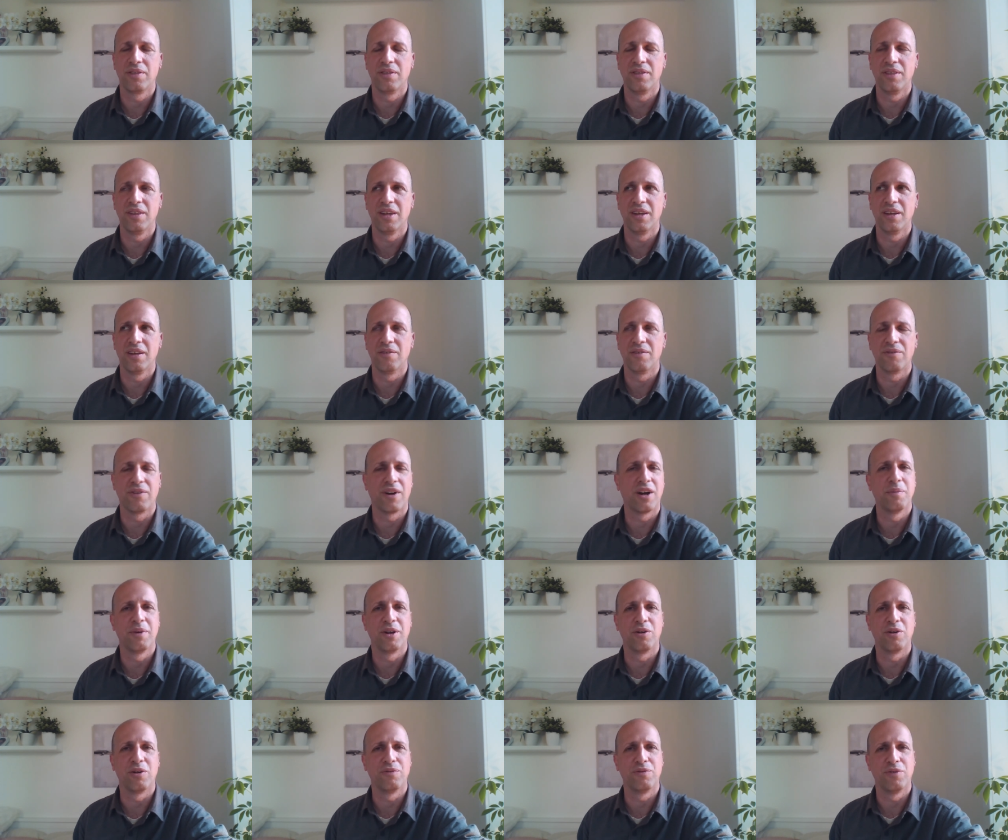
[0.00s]
the
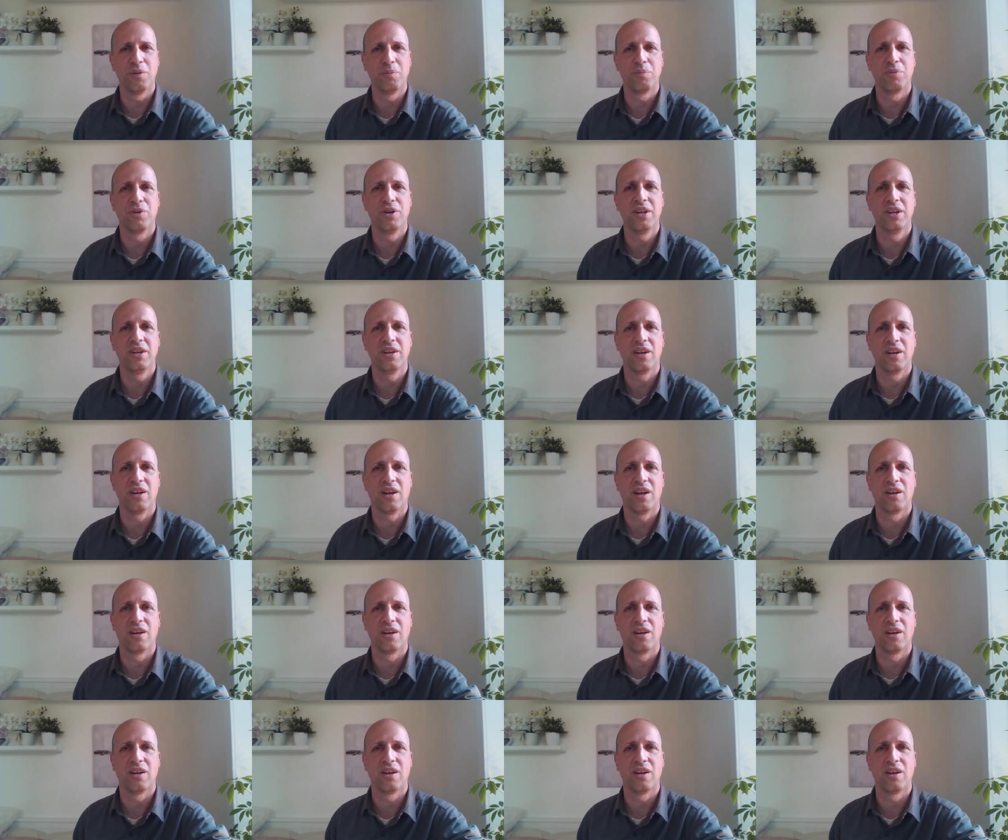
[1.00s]
environmental footprint